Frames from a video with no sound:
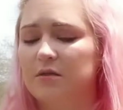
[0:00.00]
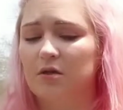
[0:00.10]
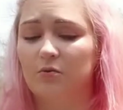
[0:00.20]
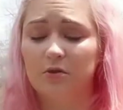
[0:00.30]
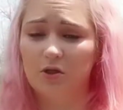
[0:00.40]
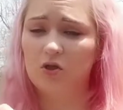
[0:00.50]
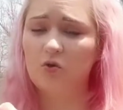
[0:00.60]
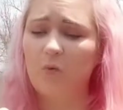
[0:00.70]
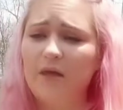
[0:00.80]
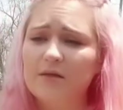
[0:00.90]
So to
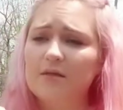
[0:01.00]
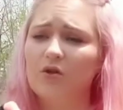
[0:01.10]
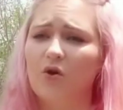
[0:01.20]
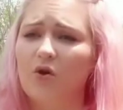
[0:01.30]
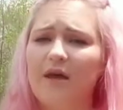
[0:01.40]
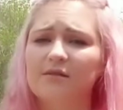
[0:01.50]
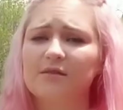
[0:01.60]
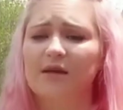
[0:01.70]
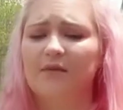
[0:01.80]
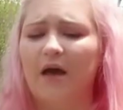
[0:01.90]
squeeze your hands
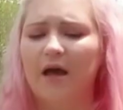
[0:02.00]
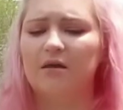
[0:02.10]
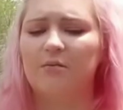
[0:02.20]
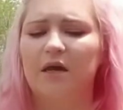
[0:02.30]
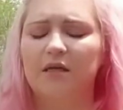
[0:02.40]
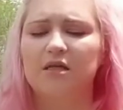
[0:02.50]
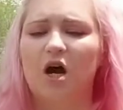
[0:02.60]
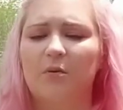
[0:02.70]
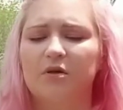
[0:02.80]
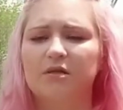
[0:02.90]
like that and to make it
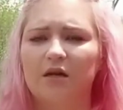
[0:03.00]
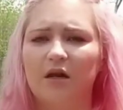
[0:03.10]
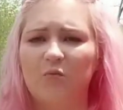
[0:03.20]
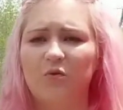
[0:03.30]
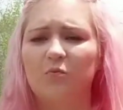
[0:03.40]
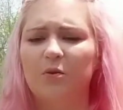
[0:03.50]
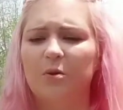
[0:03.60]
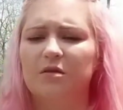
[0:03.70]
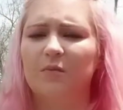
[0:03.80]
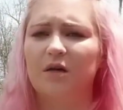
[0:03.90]
stop is going to help you build
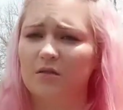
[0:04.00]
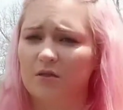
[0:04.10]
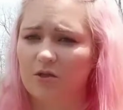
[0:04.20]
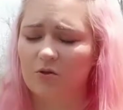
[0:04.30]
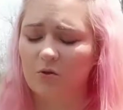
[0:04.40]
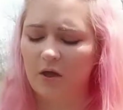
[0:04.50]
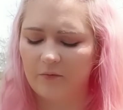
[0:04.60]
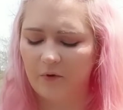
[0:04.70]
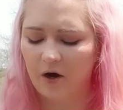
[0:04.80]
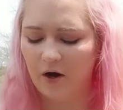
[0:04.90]
those muscles to do a lot
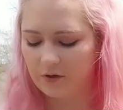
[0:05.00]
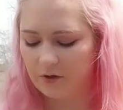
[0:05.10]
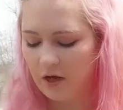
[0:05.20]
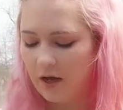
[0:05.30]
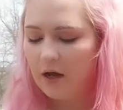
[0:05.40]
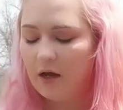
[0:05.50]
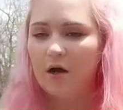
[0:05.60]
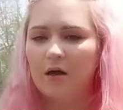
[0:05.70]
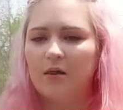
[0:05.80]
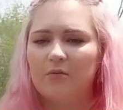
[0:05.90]
of
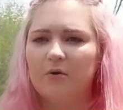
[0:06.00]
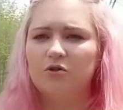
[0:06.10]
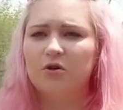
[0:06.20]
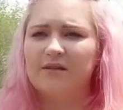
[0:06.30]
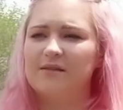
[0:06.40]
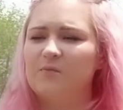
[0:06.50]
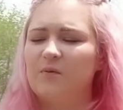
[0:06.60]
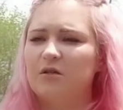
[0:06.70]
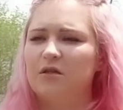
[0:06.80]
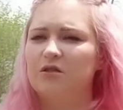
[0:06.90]
our tricks,
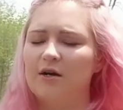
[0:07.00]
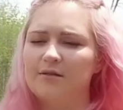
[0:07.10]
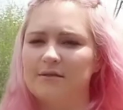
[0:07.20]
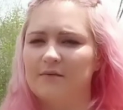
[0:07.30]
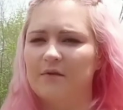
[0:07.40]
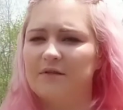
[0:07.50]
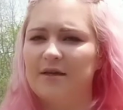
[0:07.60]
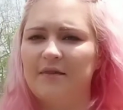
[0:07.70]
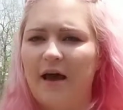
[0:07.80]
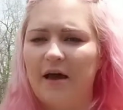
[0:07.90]
especially tosses and things
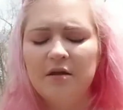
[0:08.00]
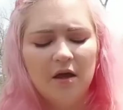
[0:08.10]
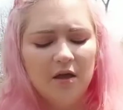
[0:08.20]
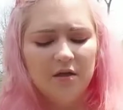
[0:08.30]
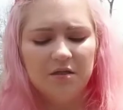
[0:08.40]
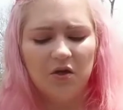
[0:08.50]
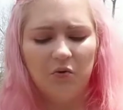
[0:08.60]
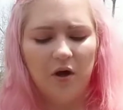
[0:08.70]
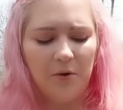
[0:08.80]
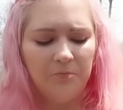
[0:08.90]
like that. So
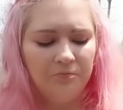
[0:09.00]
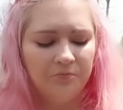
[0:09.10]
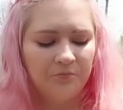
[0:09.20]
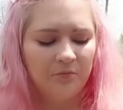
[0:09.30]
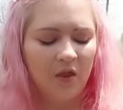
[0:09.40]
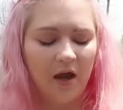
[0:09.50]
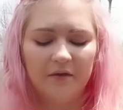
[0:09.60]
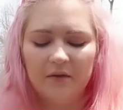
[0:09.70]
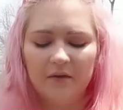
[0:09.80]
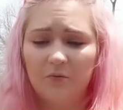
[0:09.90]
I
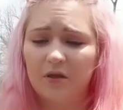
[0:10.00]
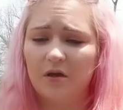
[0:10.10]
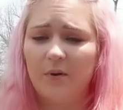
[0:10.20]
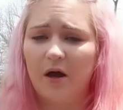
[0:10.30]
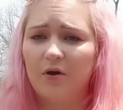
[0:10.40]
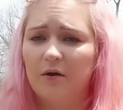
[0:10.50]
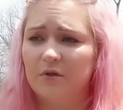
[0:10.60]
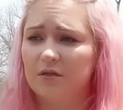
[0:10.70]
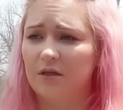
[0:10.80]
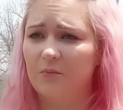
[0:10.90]
think that really about
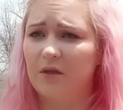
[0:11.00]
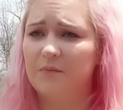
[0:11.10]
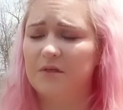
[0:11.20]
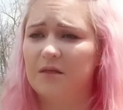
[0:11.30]
covers thumb flips.